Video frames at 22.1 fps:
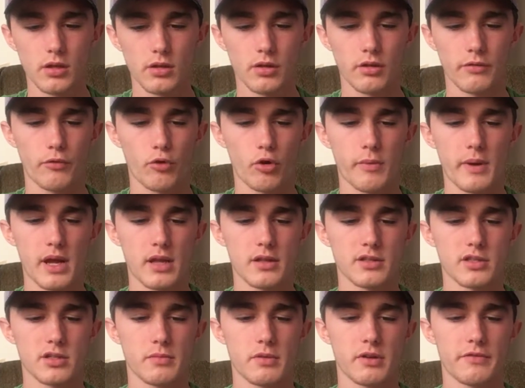The 4
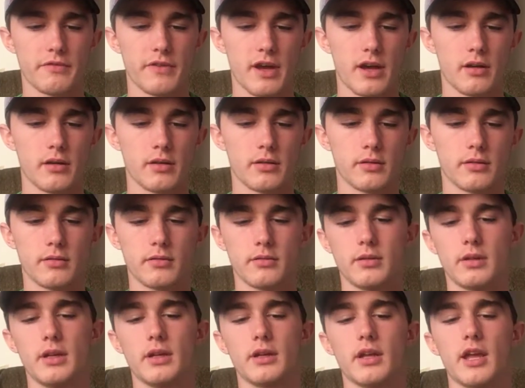pound somebody found
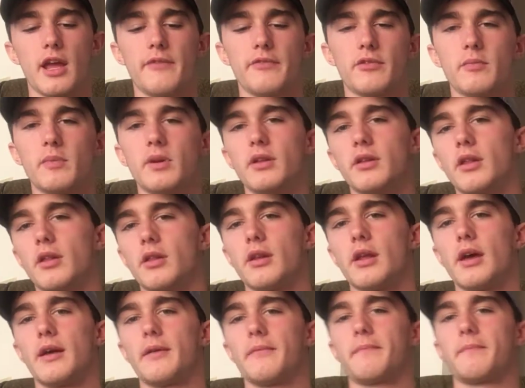and gave to me the other
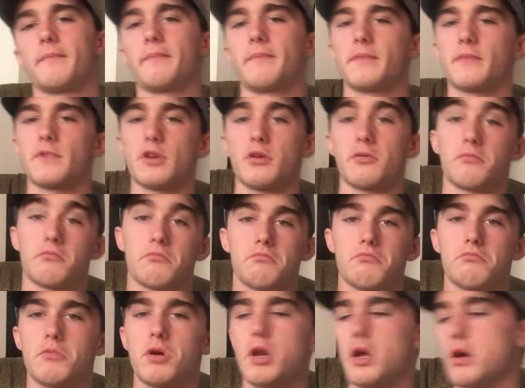day, so
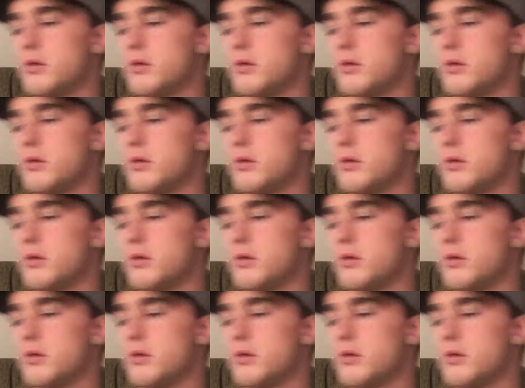why